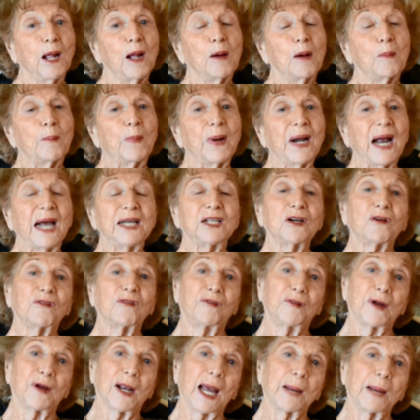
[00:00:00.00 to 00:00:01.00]
but I don't
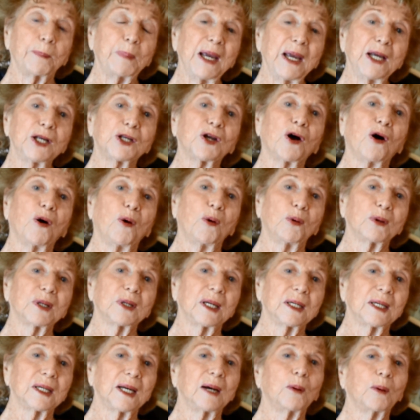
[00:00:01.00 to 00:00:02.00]
feel like being told
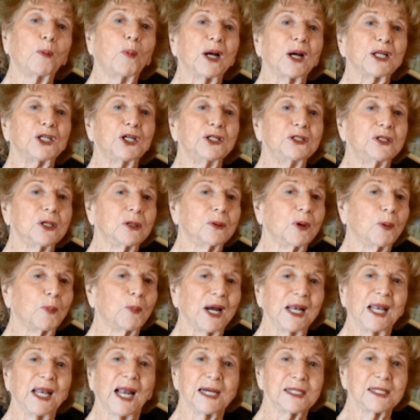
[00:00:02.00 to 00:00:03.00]
what to do and
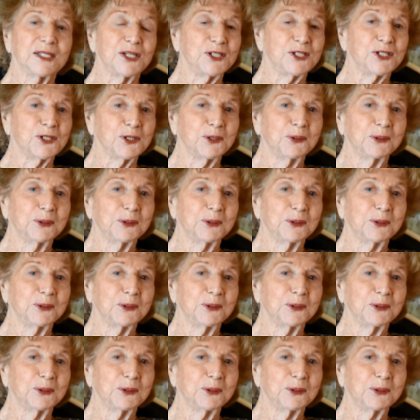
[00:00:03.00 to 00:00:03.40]
what not to do.